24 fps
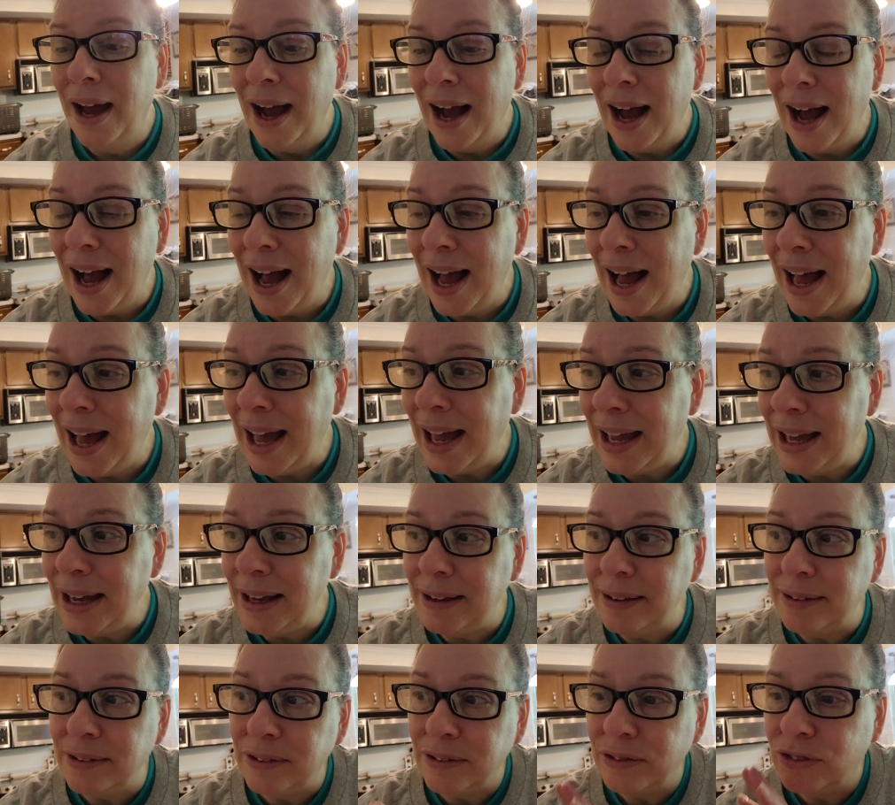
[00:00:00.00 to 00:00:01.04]
I
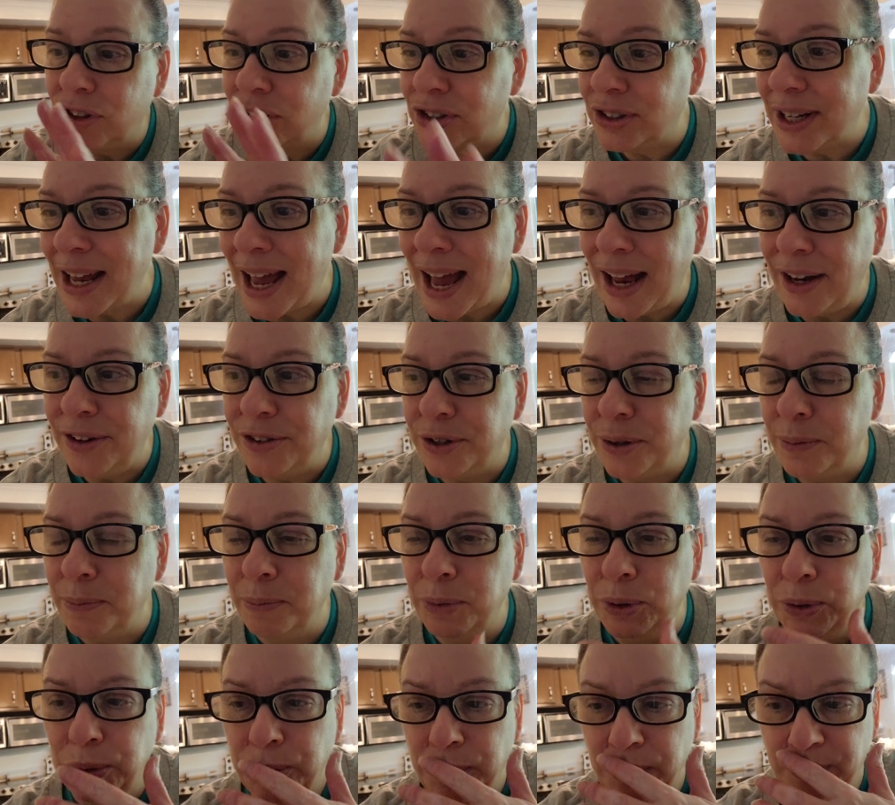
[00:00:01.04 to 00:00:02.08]
just had to
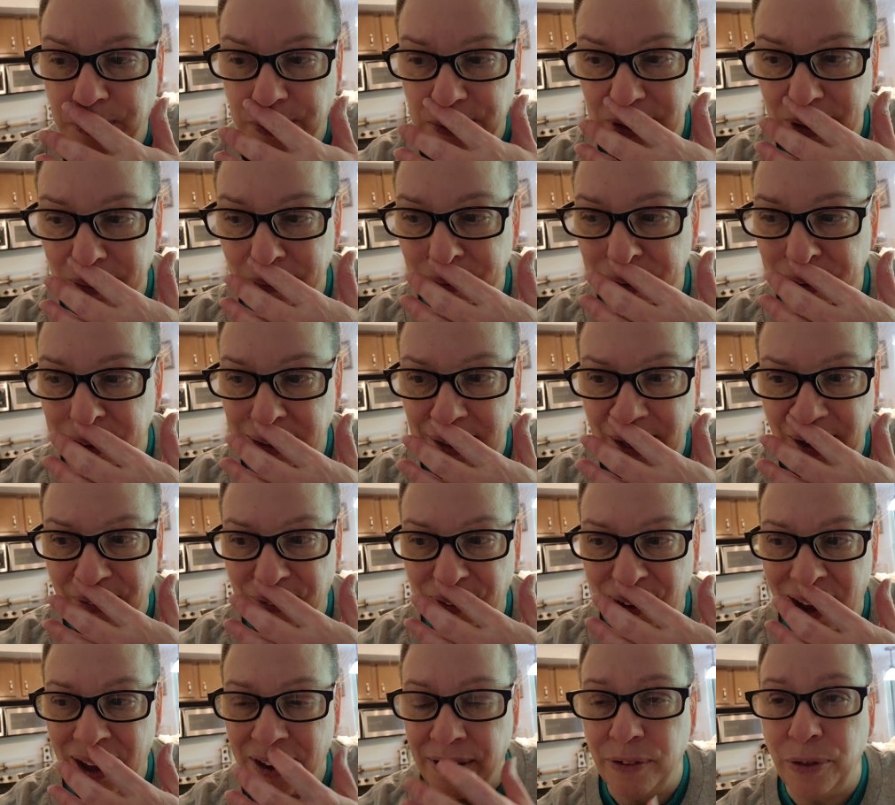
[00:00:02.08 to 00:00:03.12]
move some stuff
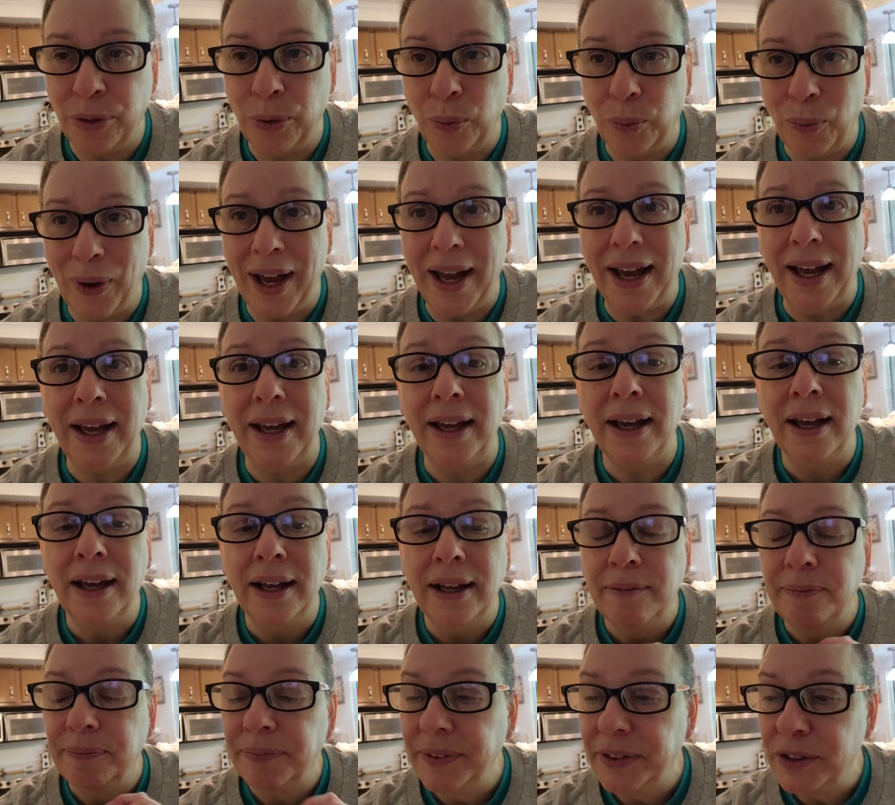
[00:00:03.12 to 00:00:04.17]
out of the way
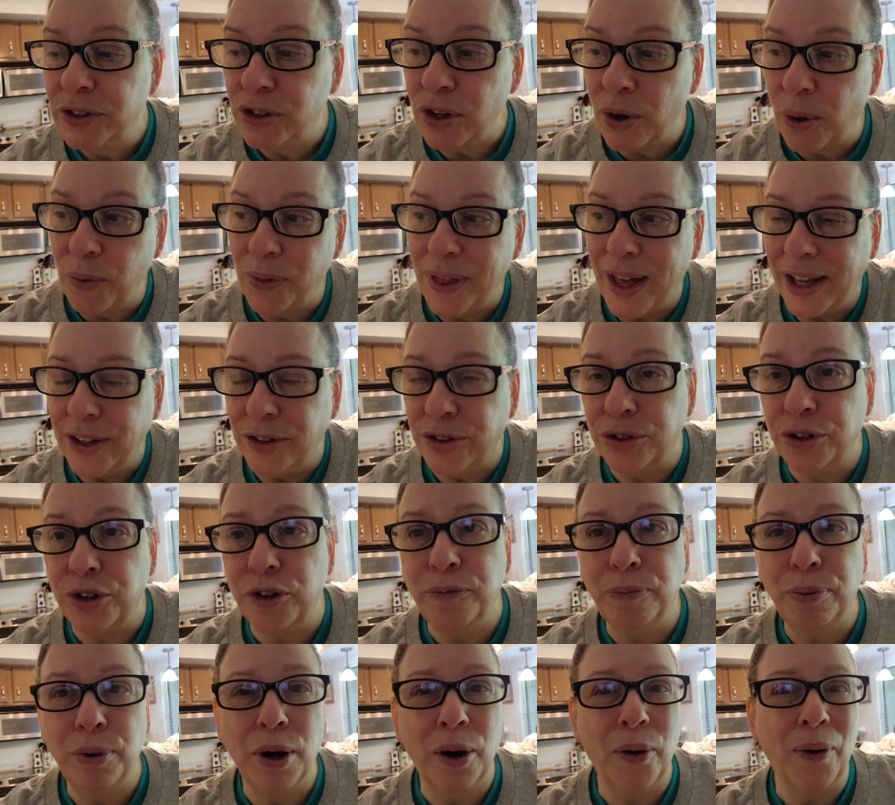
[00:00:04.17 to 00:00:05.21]
so that
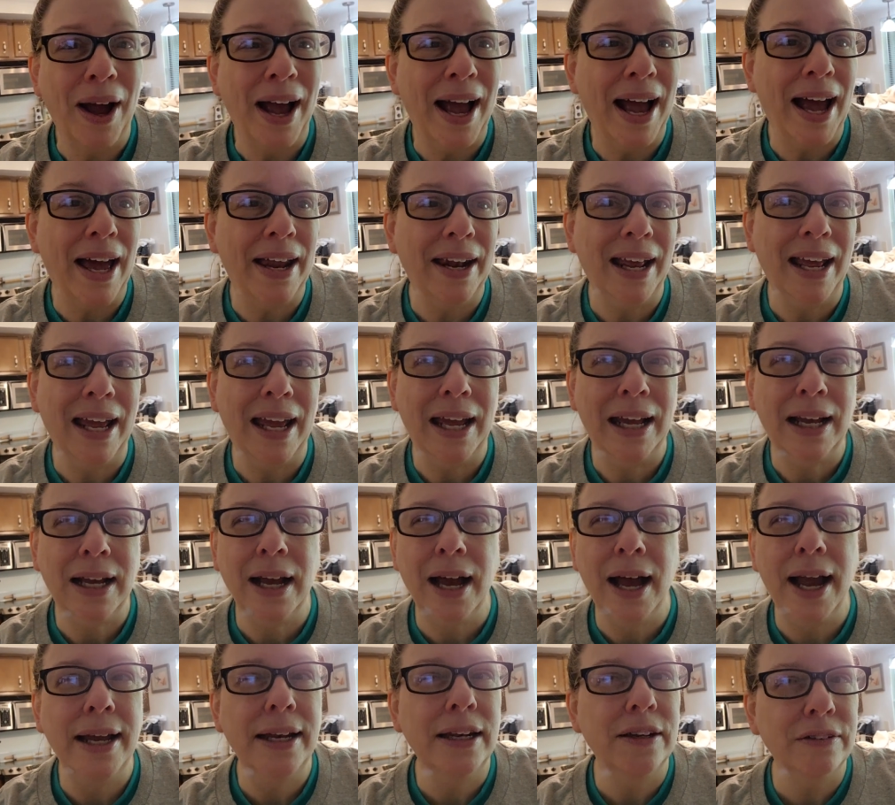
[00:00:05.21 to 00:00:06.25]
Servpro had a
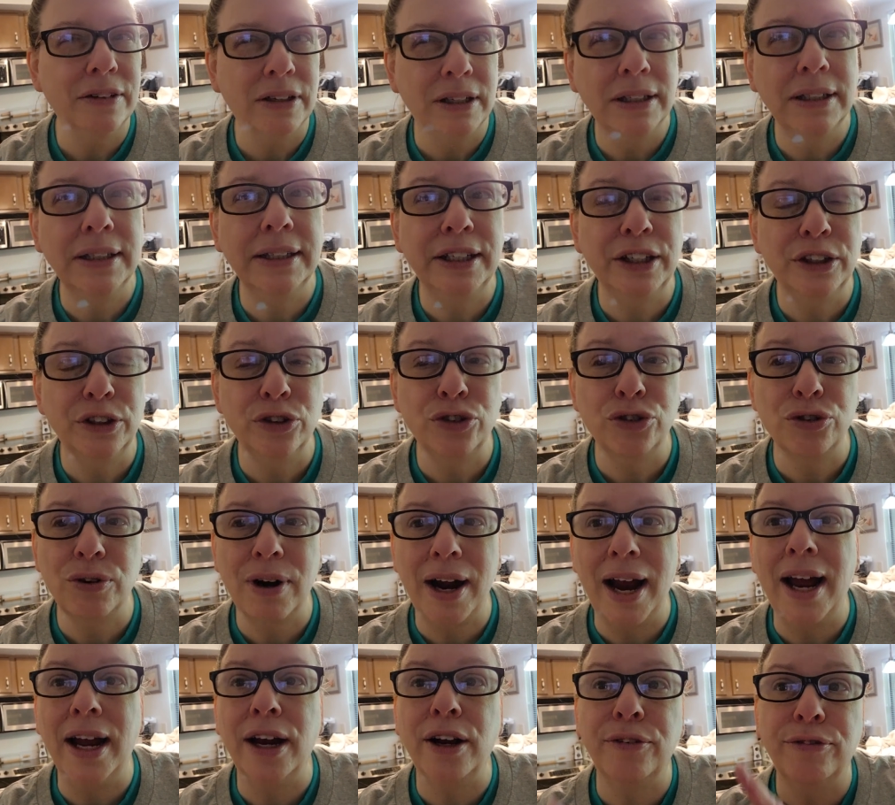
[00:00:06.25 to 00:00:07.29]
kind of clear
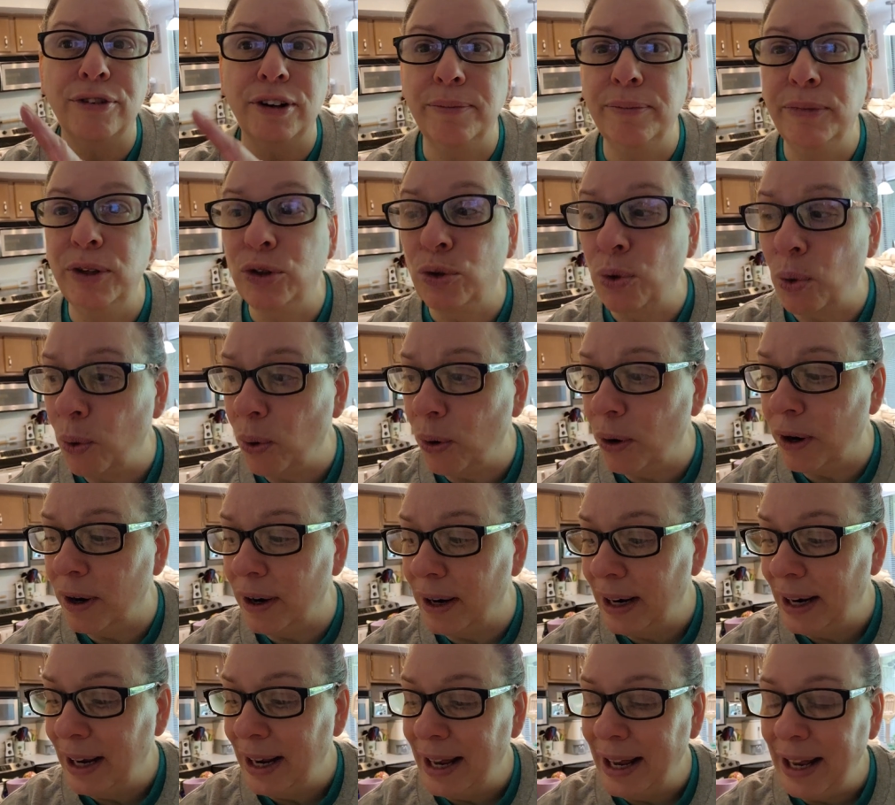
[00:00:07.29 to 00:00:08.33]
track from the door
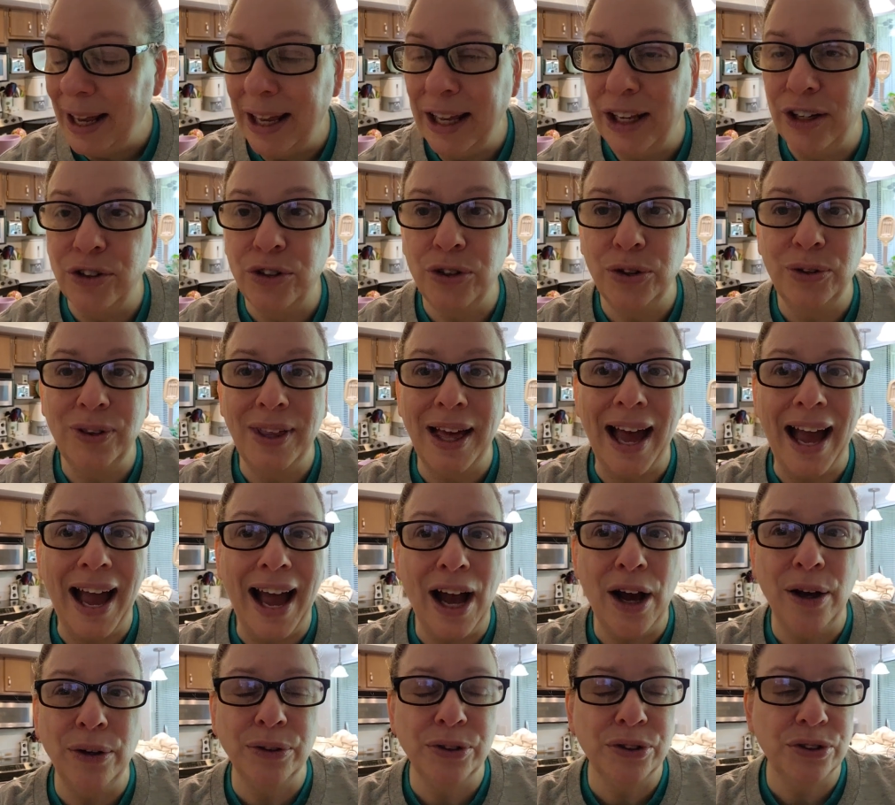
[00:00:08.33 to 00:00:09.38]
into the
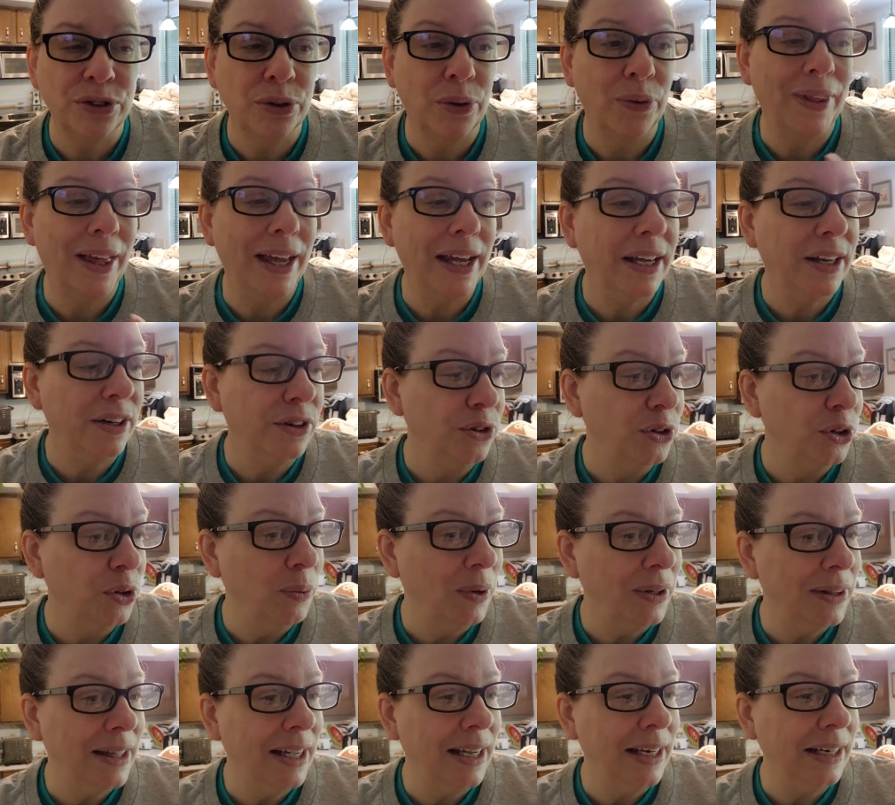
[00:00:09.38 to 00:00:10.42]
house so they can do
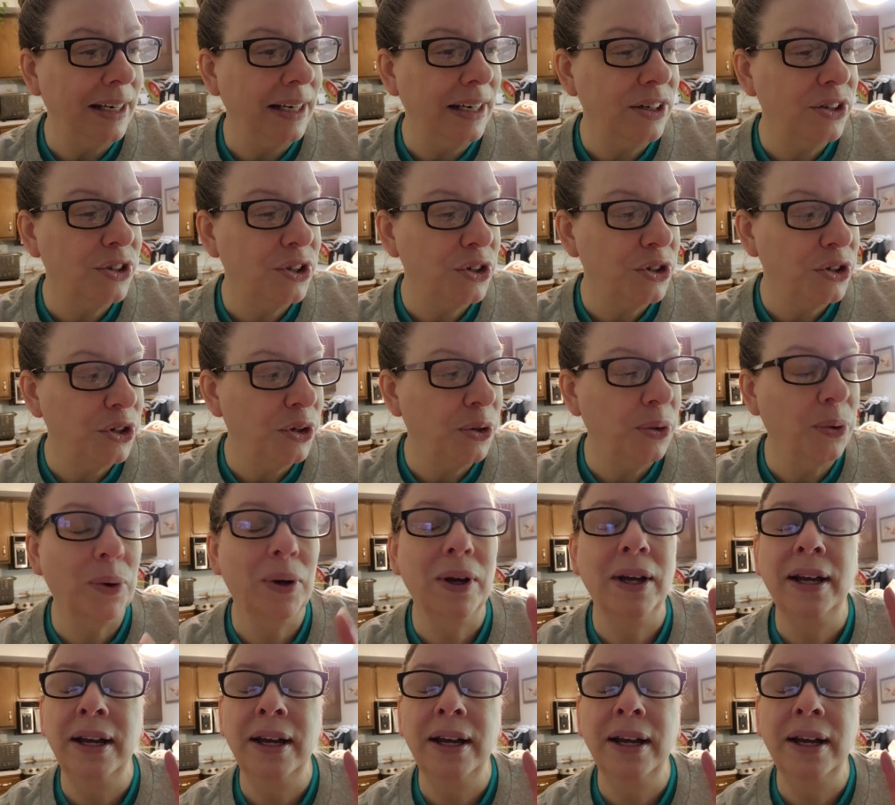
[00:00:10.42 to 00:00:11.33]
what they need to do.